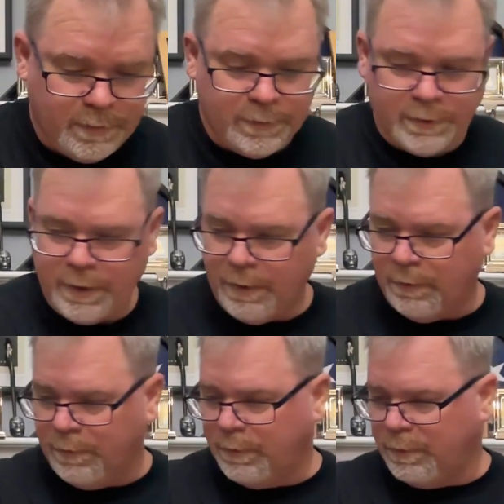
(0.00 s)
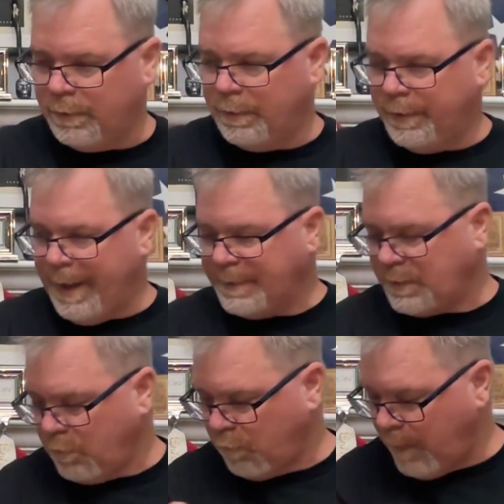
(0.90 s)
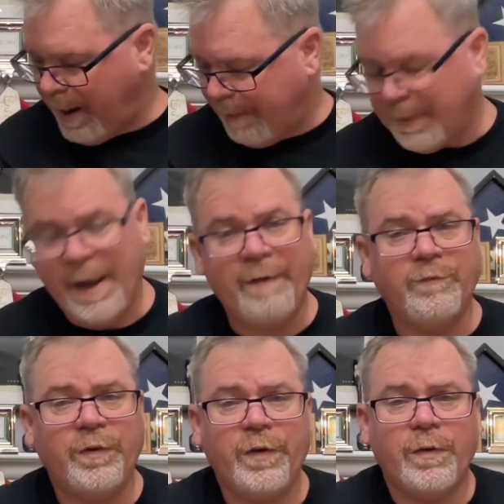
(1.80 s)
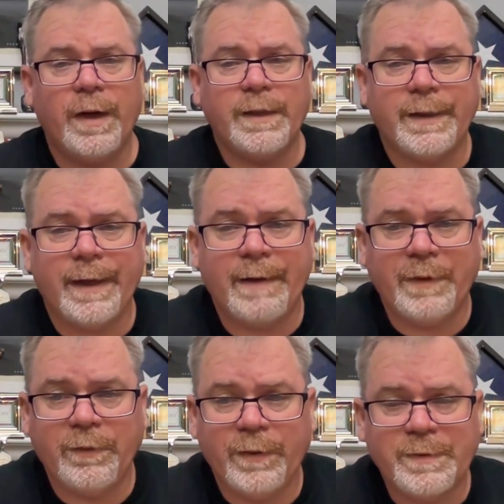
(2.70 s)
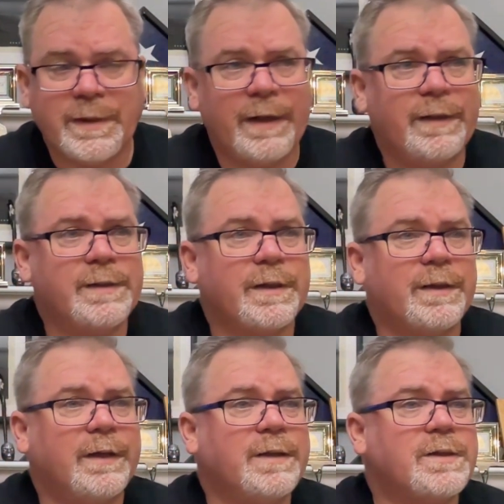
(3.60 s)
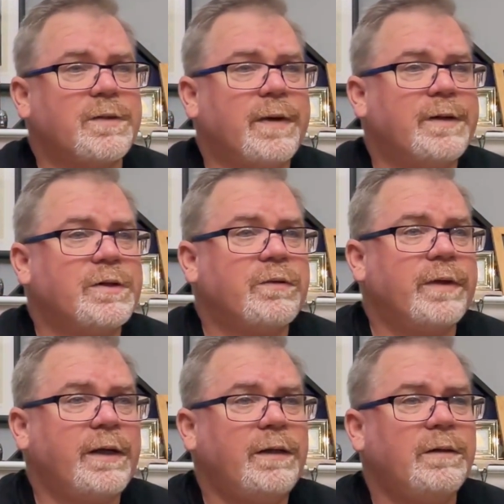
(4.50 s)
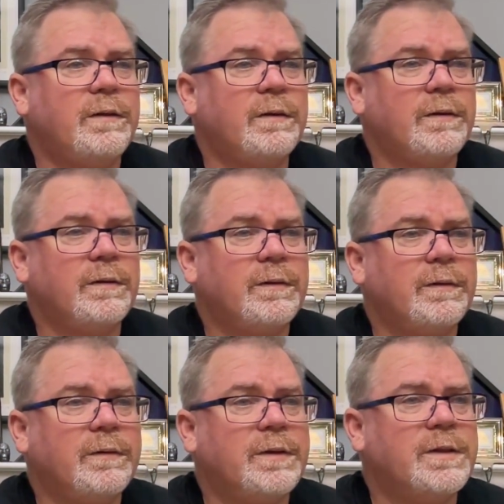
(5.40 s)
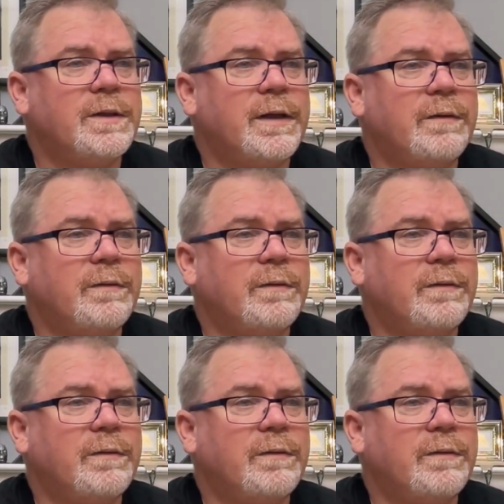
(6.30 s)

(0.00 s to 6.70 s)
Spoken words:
So, that's a wrap. I have no idea how many whips that is. I think it's around 20. Did you say?